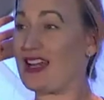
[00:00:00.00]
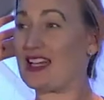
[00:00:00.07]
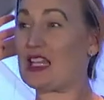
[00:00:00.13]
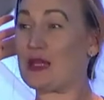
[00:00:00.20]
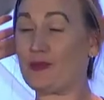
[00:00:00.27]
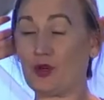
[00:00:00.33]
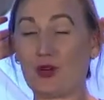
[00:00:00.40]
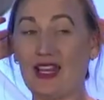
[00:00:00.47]
to
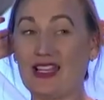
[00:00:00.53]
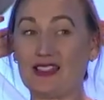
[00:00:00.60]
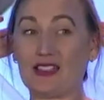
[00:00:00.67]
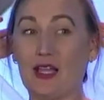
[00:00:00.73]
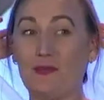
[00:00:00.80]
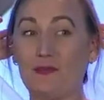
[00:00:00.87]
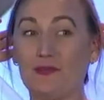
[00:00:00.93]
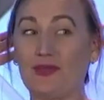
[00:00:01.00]
keep your hands
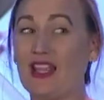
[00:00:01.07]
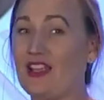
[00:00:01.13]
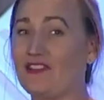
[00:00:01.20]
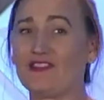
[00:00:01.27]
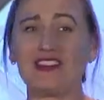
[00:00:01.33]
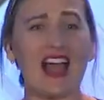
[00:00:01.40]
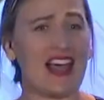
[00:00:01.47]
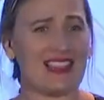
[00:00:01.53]
up. If
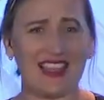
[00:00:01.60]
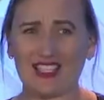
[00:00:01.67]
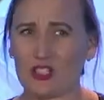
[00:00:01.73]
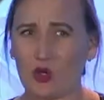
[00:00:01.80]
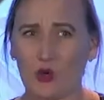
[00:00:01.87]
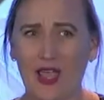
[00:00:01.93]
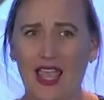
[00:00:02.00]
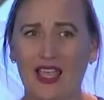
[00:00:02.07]
not, that's
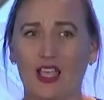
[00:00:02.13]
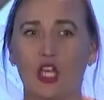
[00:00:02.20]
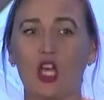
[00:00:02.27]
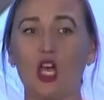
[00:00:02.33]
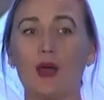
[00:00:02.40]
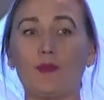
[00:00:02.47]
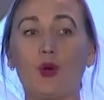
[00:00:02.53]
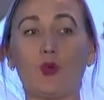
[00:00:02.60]
okay.
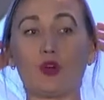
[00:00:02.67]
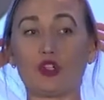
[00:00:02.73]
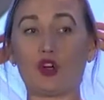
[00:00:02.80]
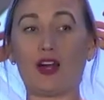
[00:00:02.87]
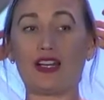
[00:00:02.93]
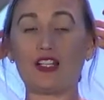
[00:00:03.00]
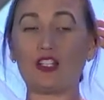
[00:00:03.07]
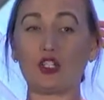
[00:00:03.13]
But what we're
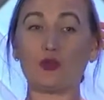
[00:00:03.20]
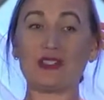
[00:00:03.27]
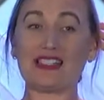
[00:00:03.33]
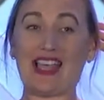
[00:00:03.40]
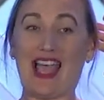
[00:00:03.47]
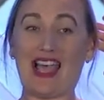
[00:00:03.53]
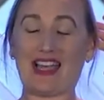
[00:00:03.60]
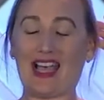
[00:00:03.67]
trying to do is
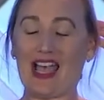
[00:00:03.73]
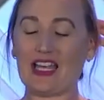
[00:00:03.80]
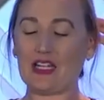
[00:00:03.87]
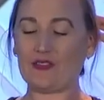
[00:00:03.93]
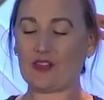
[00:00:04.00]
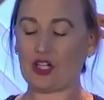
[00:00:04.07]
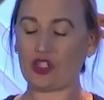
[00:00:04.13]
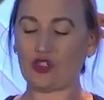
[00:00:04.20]
kind
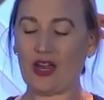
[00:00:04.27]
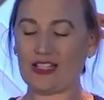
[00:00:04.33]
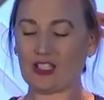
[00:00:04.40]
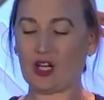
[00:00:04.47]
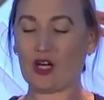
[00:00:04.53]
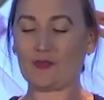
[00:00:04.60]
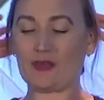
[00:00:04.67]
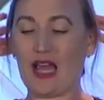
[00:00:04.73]
of contract
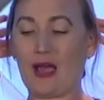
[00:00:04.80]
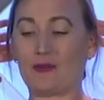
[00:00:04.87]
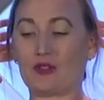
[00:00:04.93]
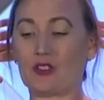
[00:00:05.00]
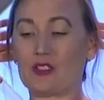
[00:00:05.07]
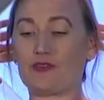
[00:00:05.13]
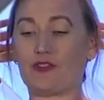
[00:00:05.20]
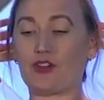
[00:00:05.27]
our
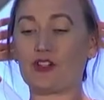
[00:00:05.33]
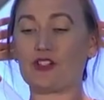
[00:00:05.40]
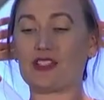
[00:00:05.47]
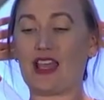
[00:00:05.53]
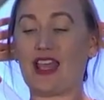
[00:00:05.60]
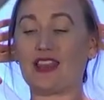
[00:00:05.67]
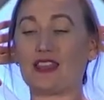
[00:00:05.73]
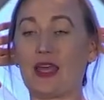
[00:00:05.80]
abdominals first
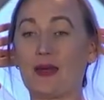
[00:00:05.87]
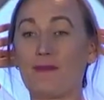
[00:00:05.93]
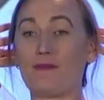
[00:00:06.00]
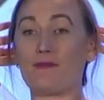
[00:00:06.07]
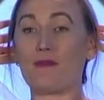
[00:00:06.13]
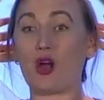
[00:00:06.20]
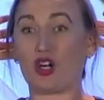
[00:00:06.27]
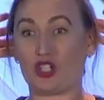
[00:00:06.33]
and
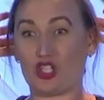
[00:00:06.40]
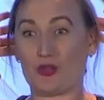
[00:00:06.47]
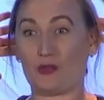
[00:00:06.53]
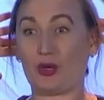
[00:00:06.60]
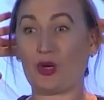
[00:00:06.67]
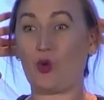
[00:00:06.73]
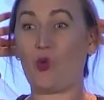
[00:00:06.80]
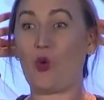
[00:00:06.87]
then march.
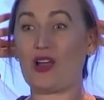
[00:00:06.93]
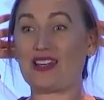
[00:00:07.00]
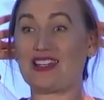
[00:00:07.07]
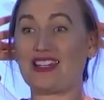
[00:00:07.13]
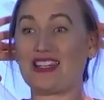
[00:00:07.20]
Bring one